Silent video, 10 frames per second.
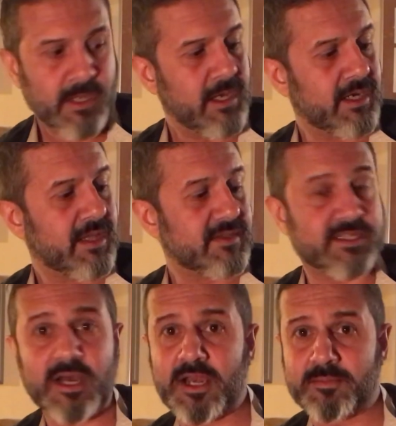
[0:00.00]
and other
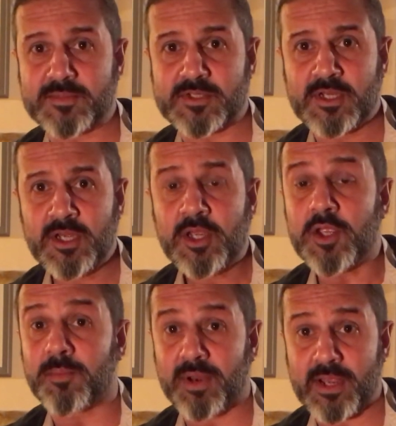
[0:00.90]
times
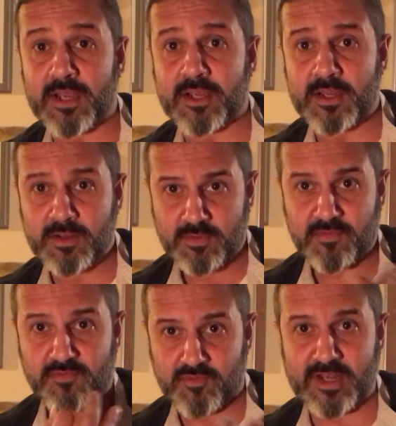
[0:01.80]
you're playing
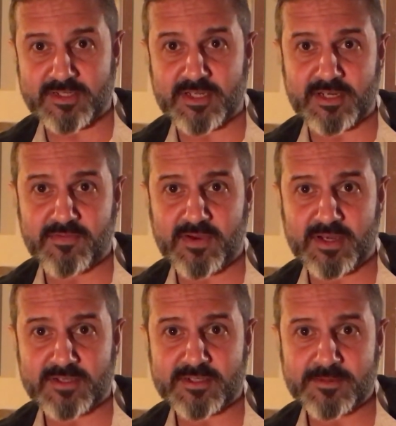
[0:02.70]
frantically
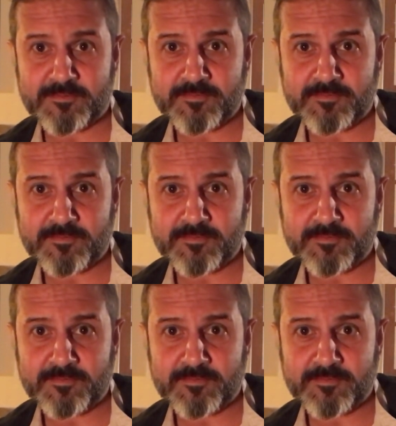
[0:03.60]
fast.